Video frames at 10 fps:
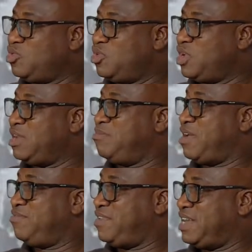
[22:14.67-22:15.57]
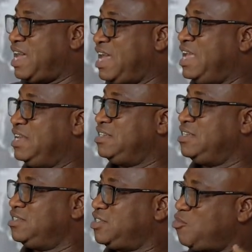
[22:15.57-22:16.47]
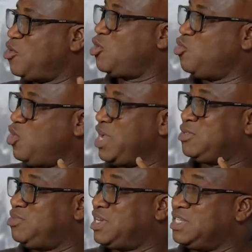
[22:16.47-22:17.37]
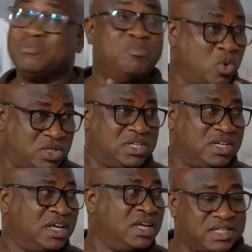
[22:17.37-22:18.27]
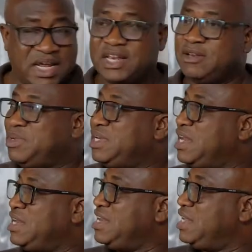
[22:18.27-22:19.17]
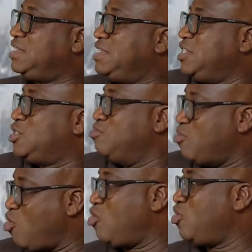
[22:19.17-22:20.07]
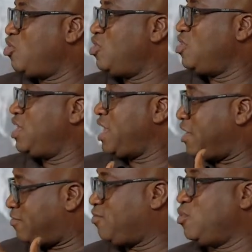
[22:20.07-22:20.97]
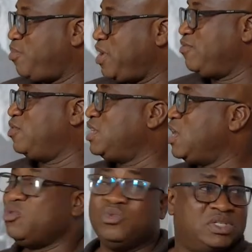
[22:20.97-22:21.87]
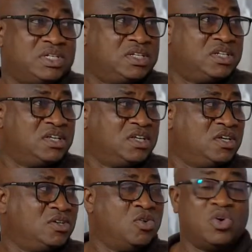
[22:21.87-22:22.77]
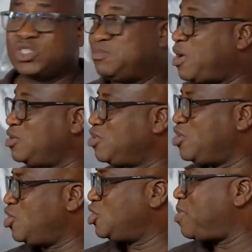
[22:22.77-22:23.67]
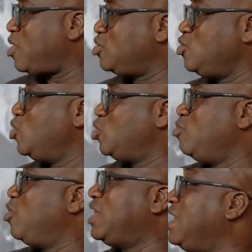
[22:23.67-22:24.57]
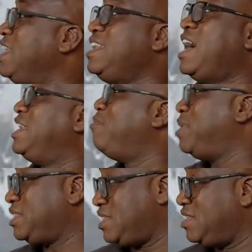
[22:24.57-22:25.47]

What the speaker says: and my father, and someone who experienced both, telling me that nothing is more hurtful, painful than losing your spouse. Because your spouse knows you more than any other person